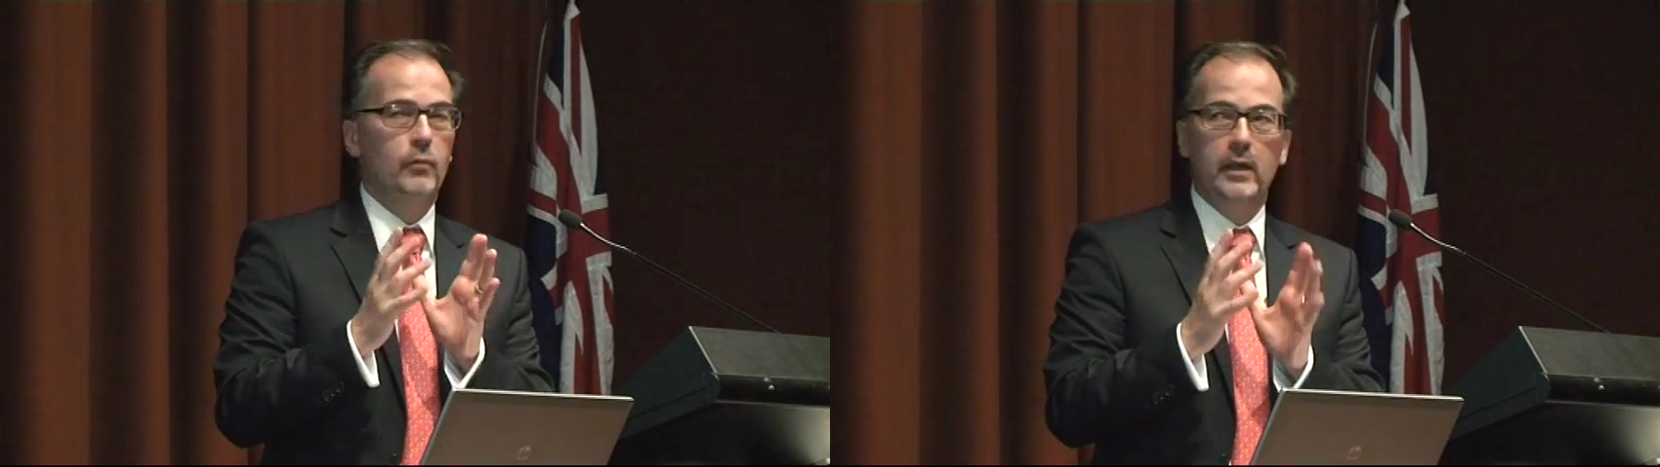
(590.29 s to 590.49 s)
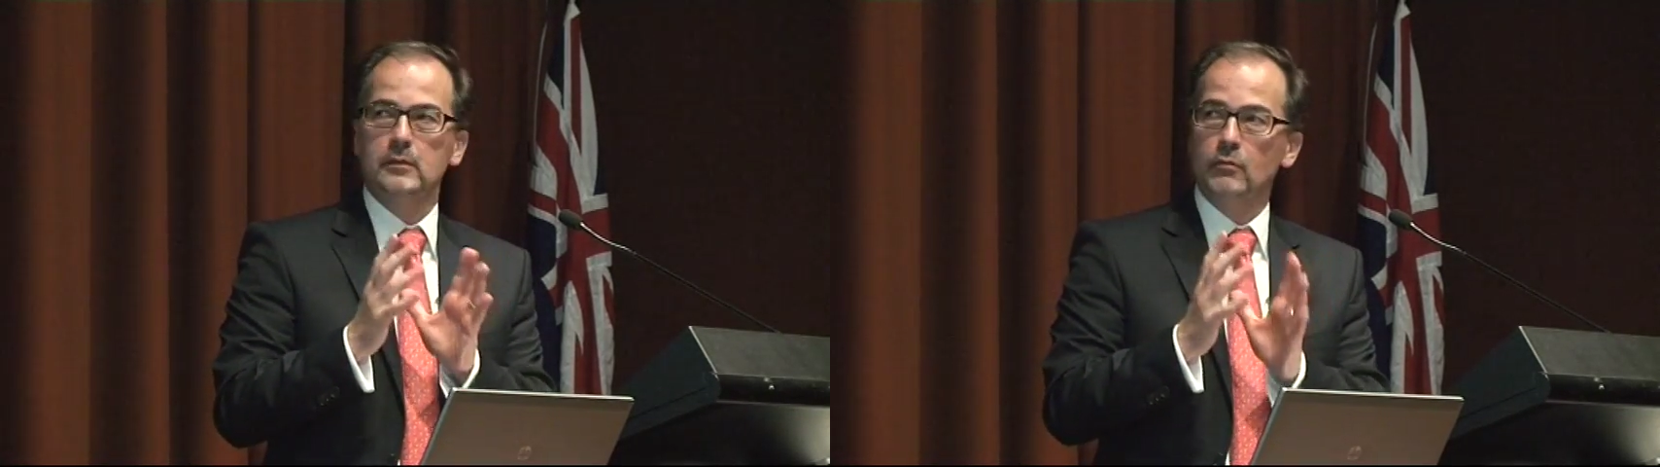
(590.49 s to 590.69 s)

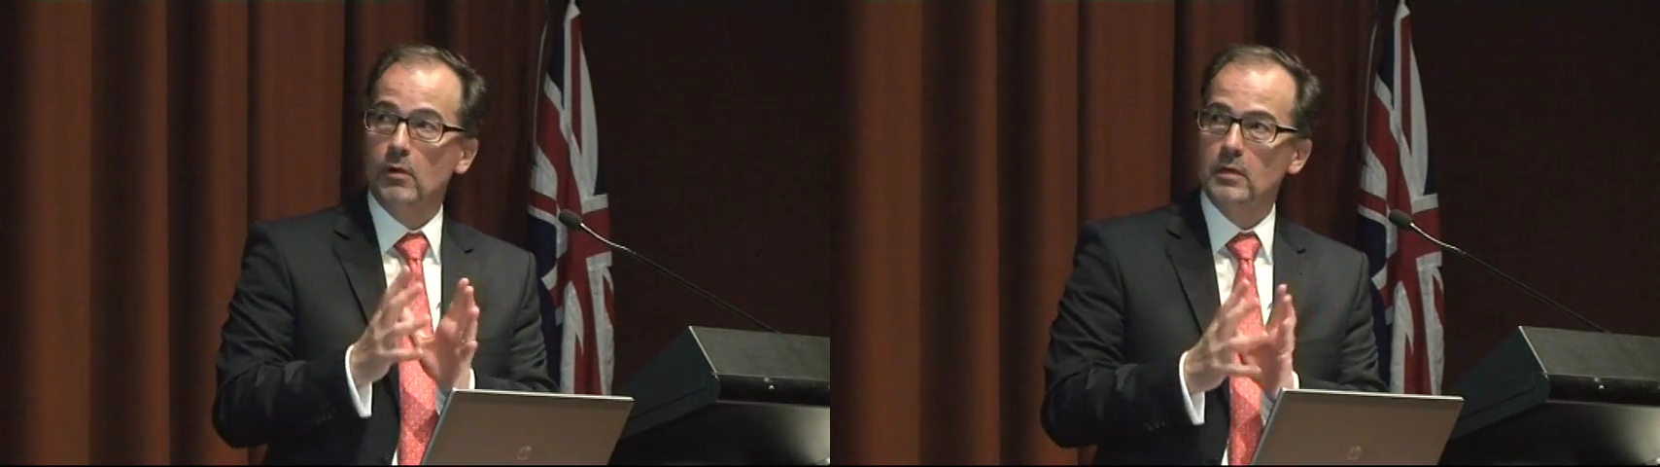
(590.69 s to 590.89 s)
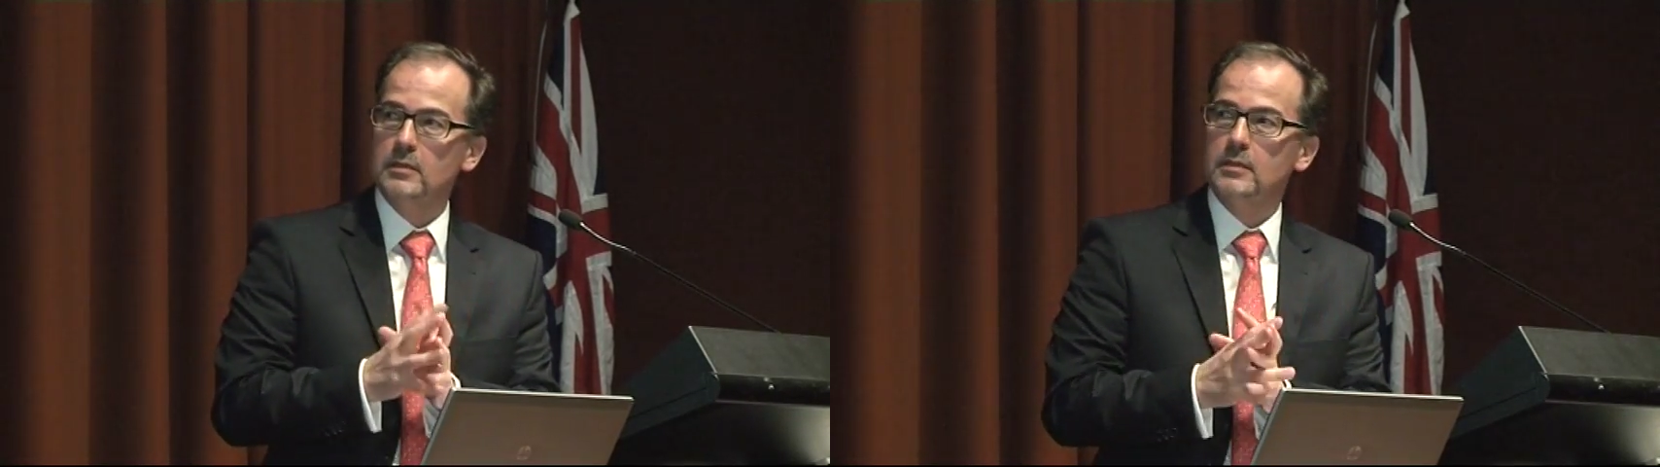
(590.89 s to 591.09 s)
went
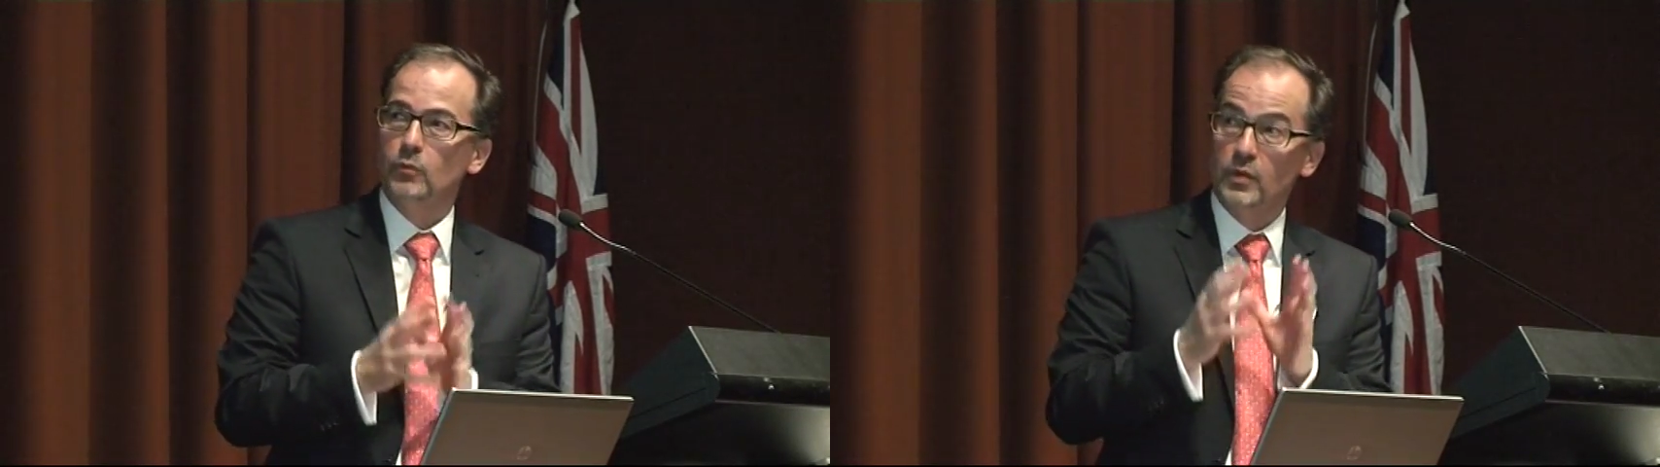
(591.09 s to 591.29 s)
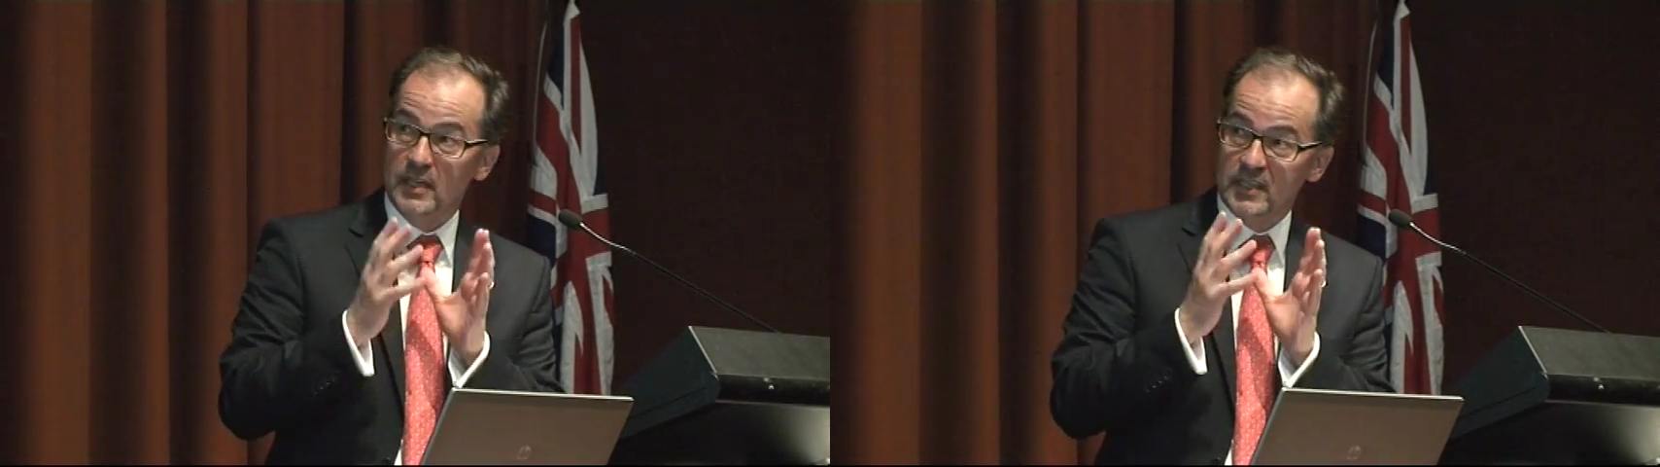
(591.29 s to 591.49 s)
across
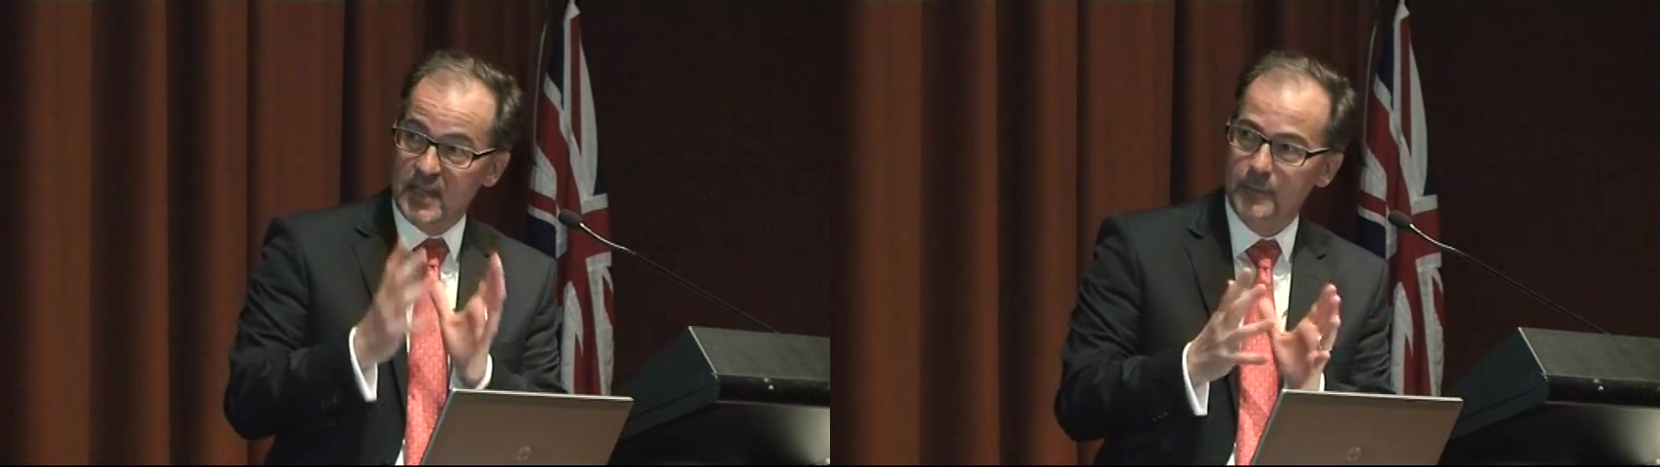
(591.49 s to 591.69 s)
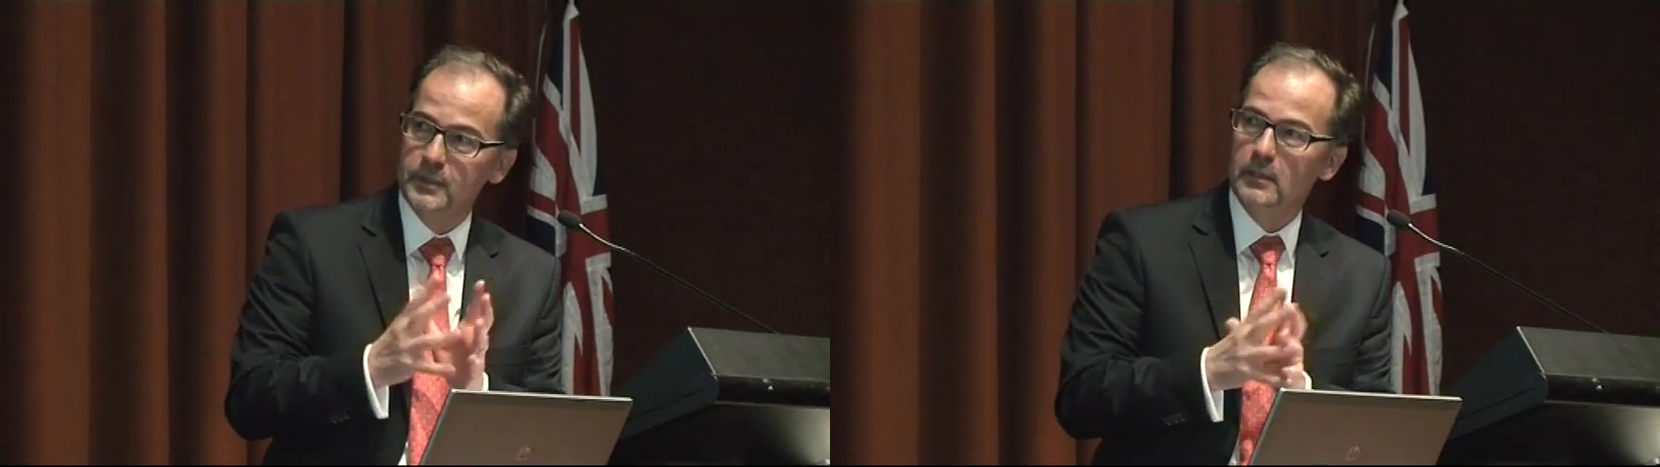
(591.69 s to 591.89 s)
and was
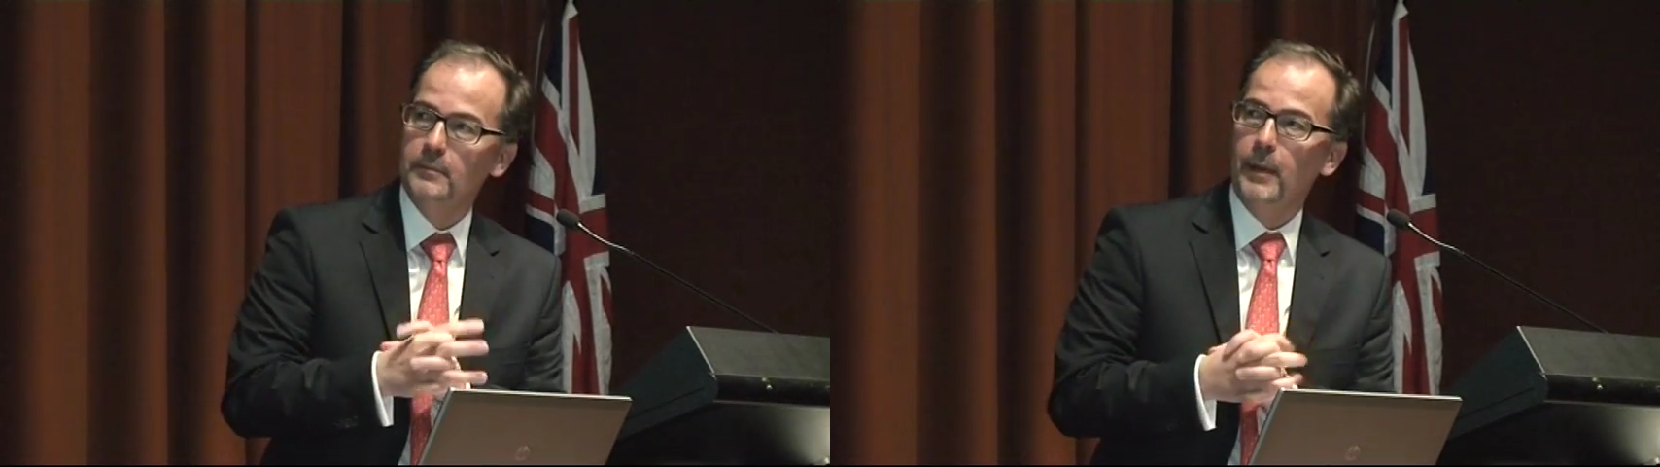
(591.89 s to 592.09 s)
accepted